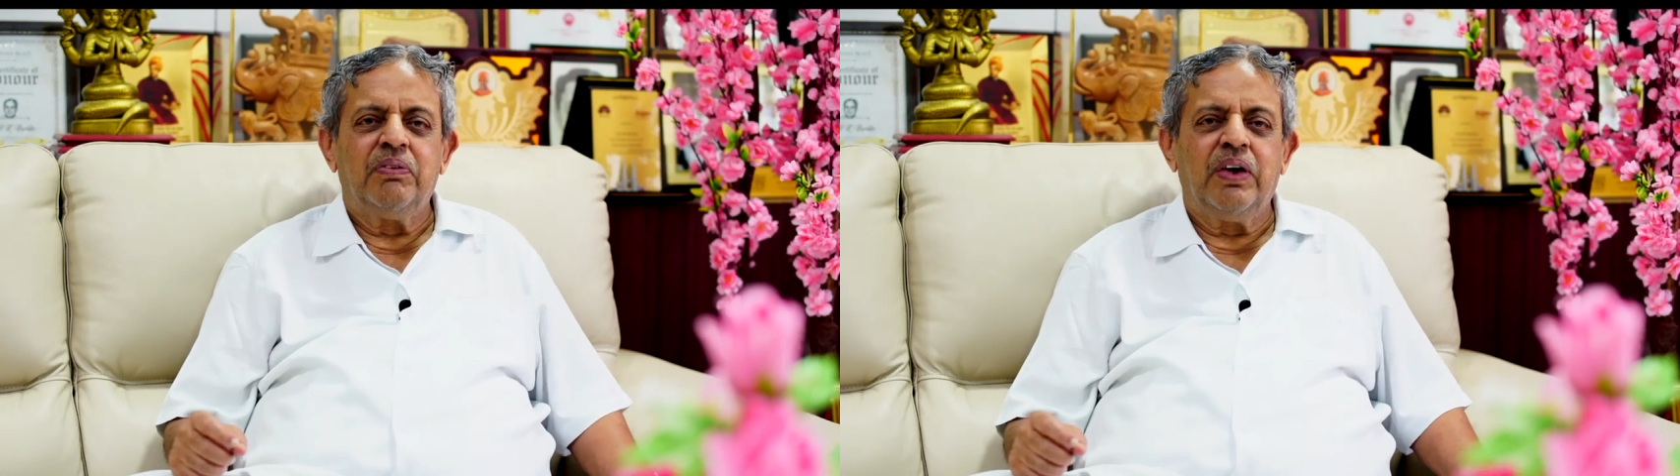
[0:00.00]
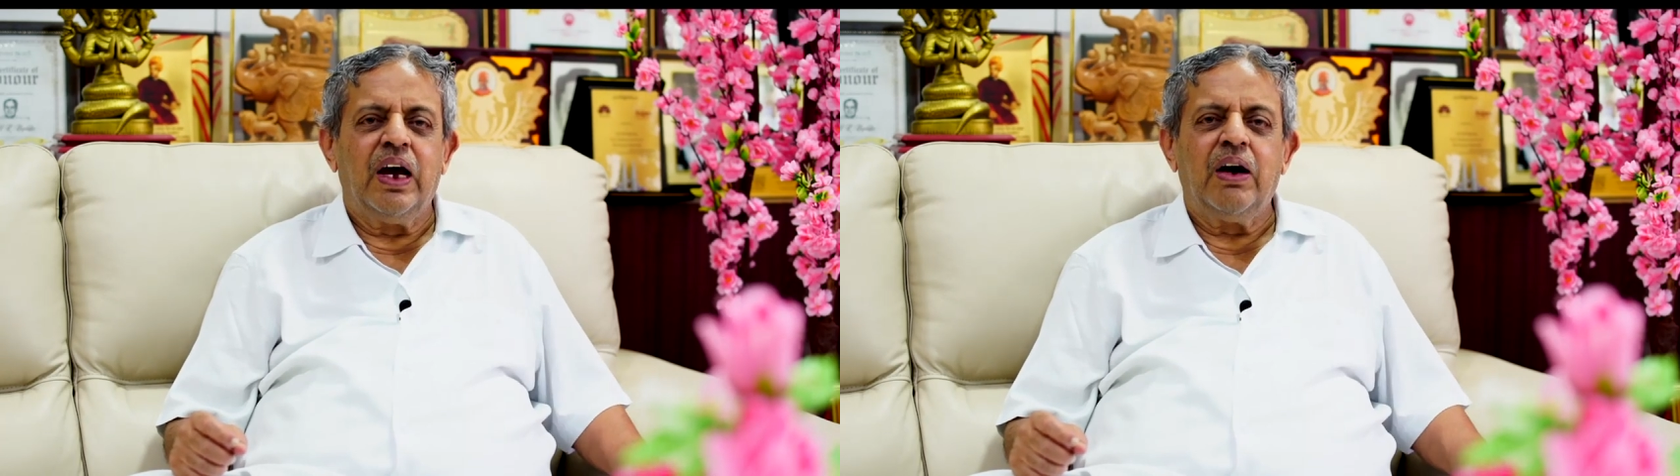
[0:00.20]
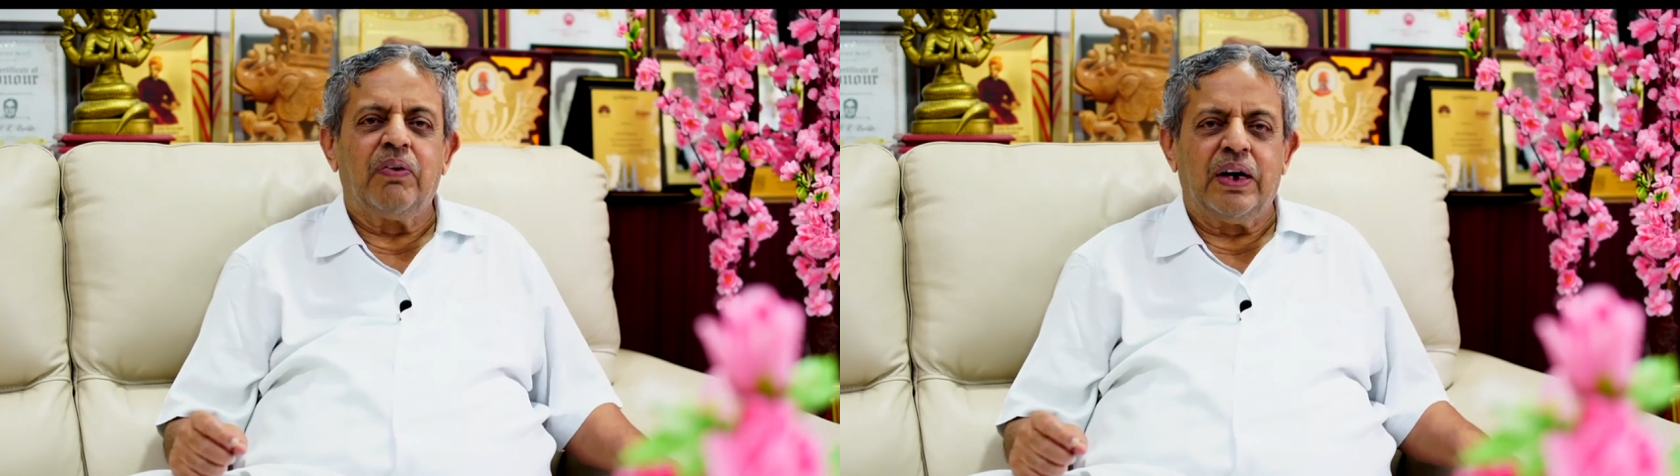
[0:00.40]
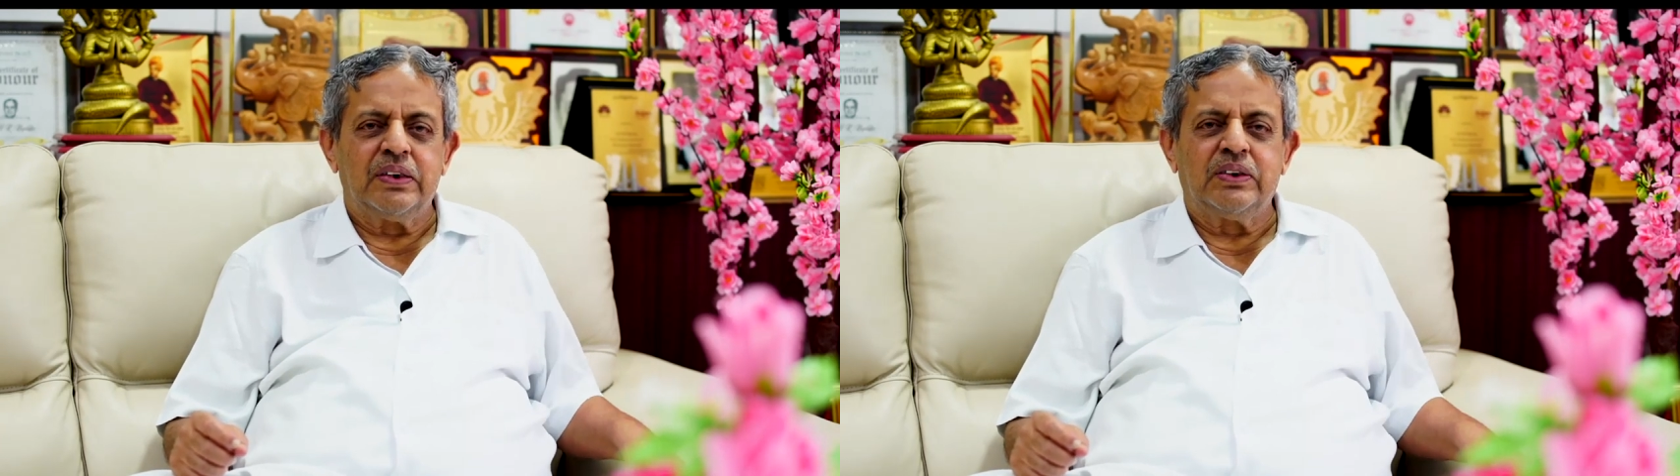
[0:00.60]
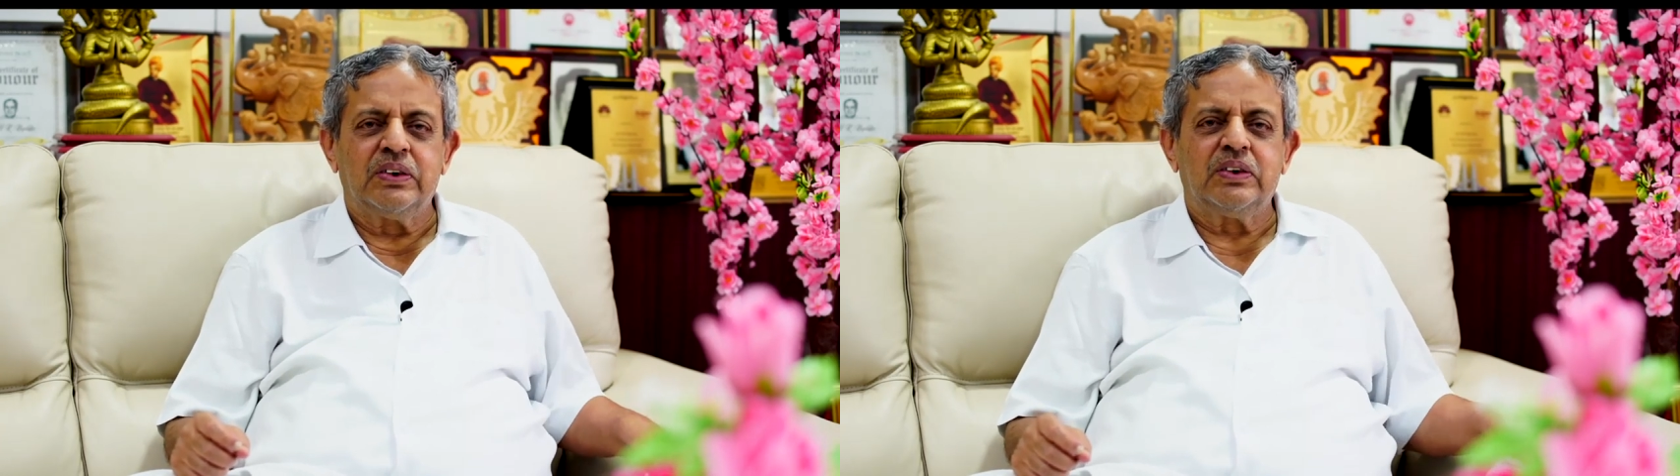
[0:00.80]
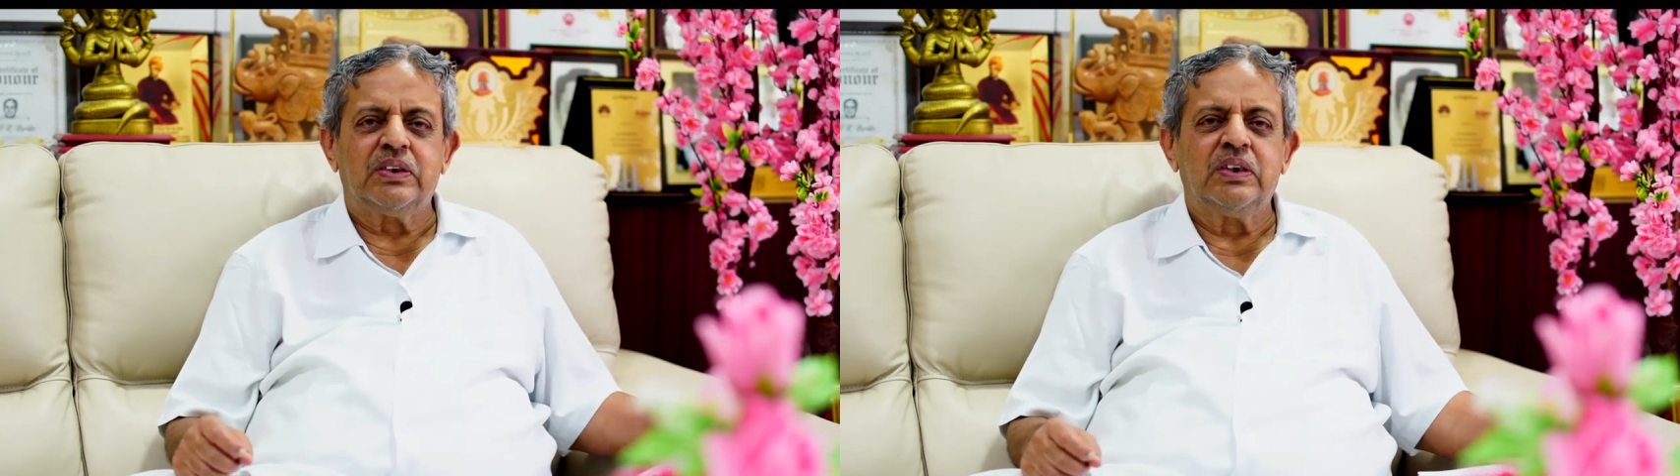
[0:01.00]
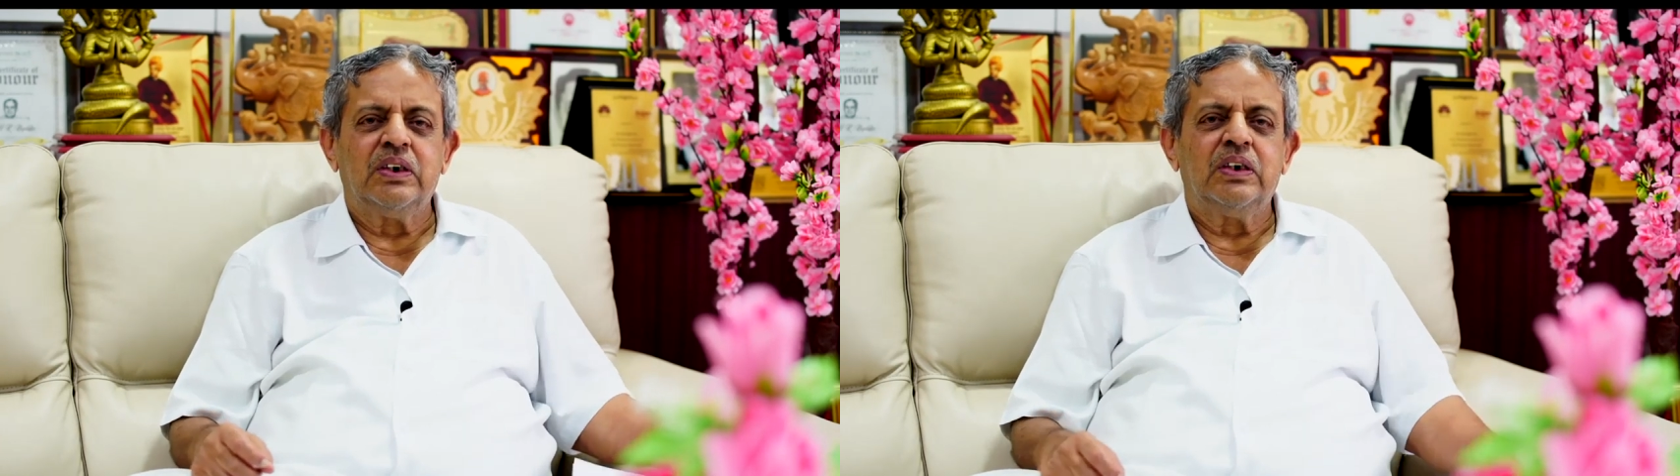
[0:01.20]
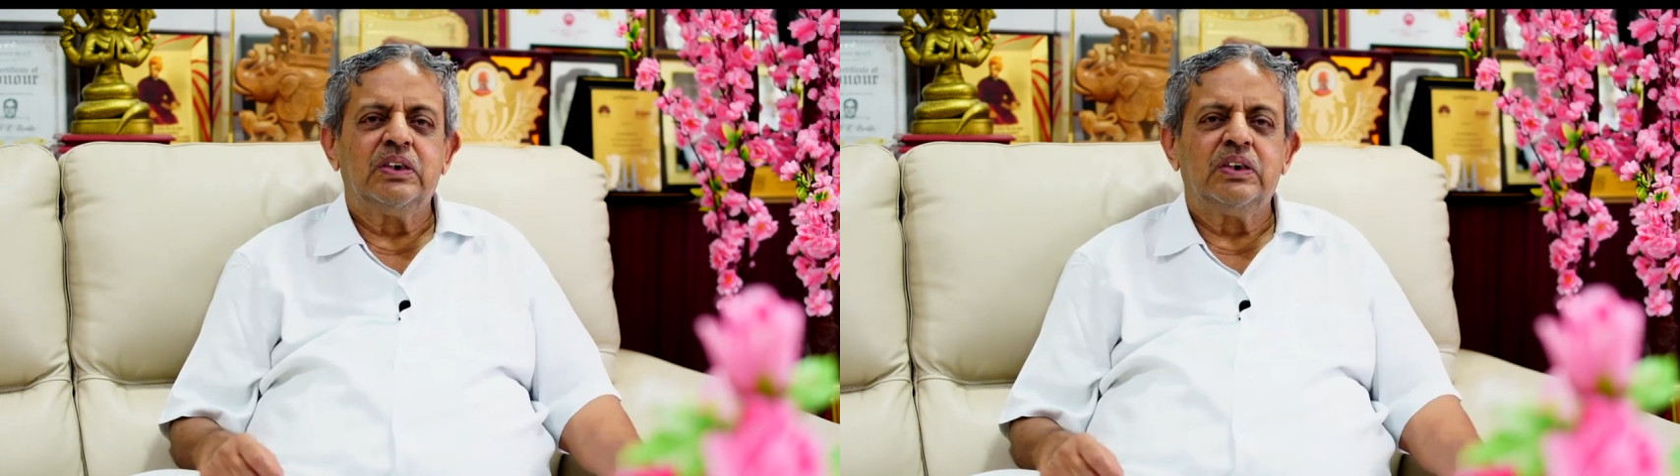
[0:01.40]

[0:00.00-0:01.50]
we have viruses